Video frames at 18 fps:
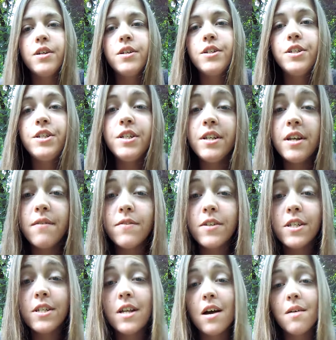She never
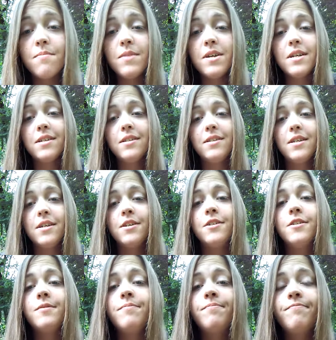stopped making
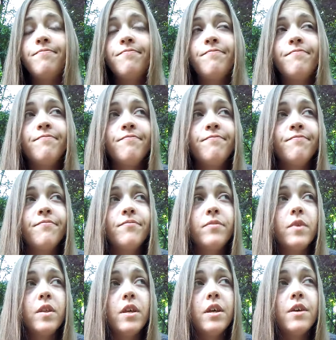dinner.
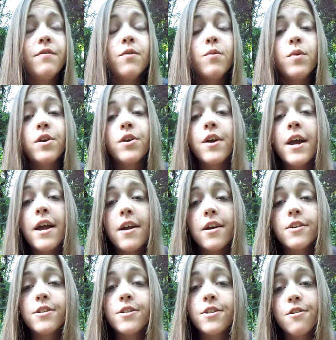Even when her
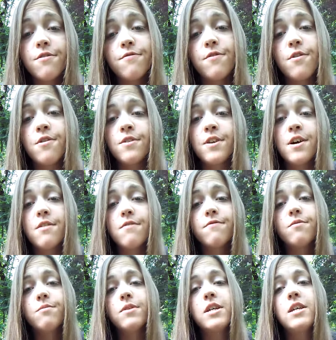hair started falling out
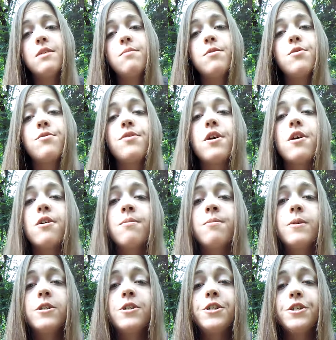from the
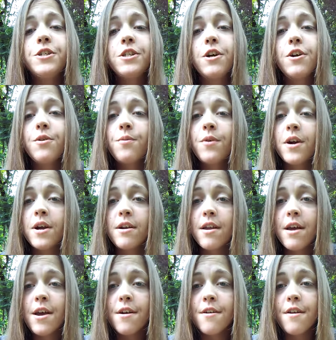chemotherapy, she started wearing
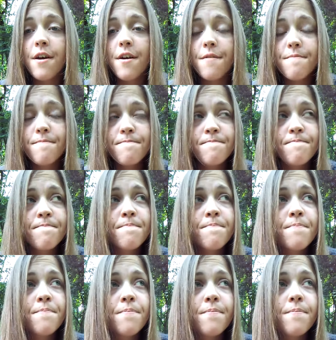a hairnet
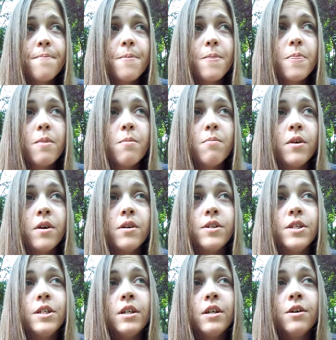because
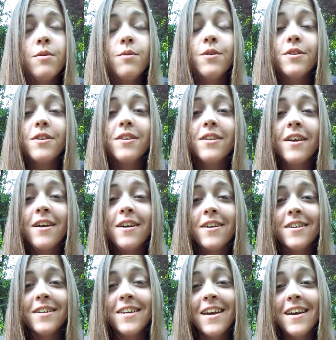she didn't want the
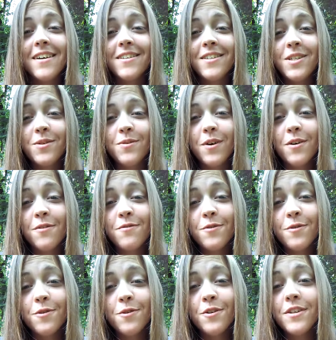hair to get into our
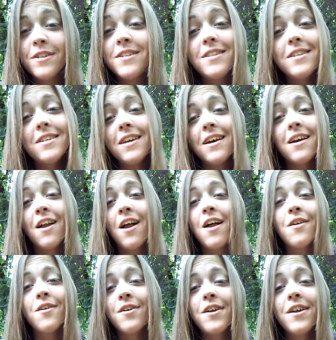food. I,
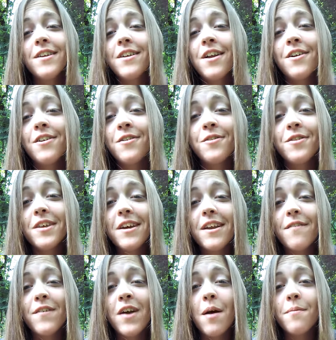don't, I don't think it
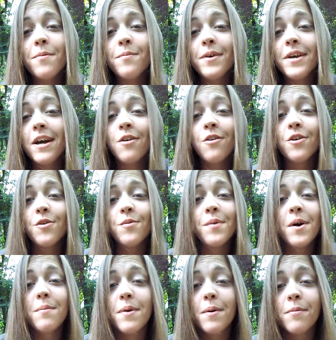ever happened to me. I don't know
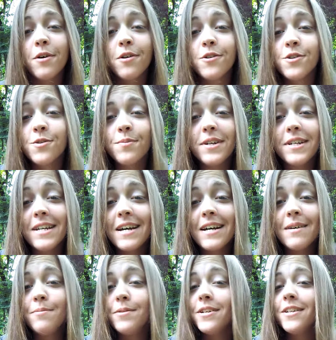about my brothers or my
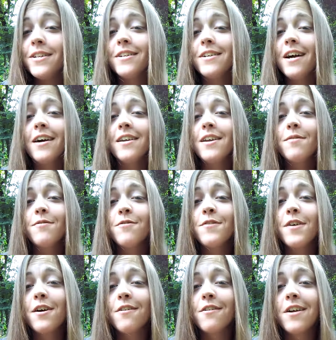dad, but I never
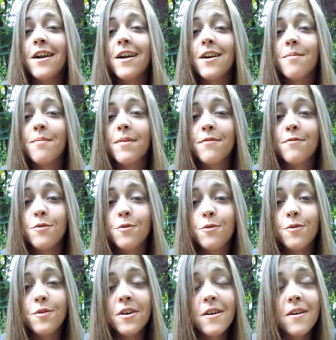found her hair in my food.